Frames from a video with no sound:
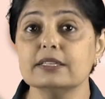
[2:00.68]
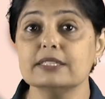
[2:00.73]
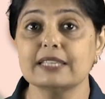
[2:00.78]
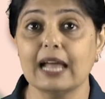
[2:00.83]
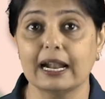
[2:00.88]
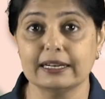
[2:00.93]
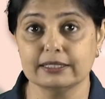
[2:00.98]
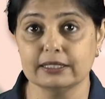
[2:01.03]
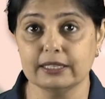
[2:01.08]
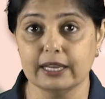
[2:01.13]

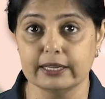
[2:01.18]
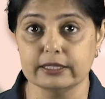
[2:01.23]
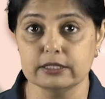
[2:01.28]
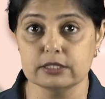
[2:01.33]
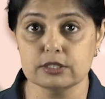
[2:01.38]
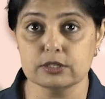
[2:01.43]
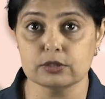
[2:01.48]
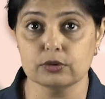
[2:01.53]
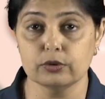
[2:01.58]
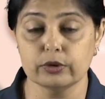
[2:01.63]

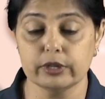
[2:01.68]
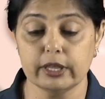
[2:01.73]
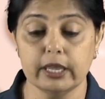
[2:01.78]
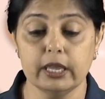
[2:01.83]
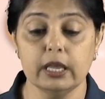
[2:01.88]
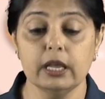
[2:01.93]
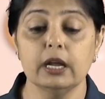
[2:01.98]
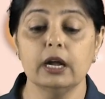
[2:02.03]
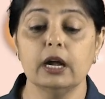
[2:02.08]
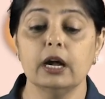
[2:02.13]
satellites.
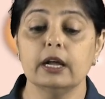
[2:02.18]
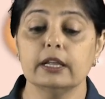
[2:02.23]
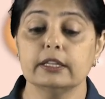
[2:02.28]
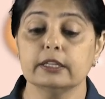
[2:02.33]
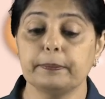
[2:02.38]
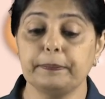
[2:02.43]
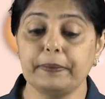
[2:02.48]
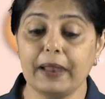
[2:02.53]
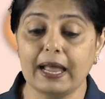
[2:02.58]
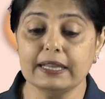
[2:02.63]
Okay.
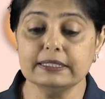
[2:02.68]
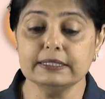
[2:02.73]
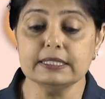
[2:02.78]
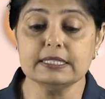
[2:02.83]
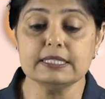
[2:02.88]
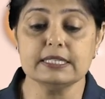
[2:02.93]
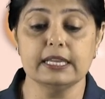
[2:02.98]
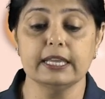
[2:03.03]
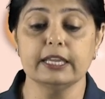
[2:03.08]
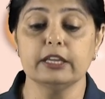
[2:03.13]
The
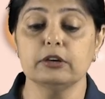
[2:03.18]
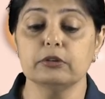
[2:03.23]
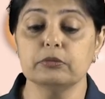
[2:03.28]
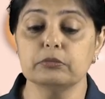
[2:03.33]
planets like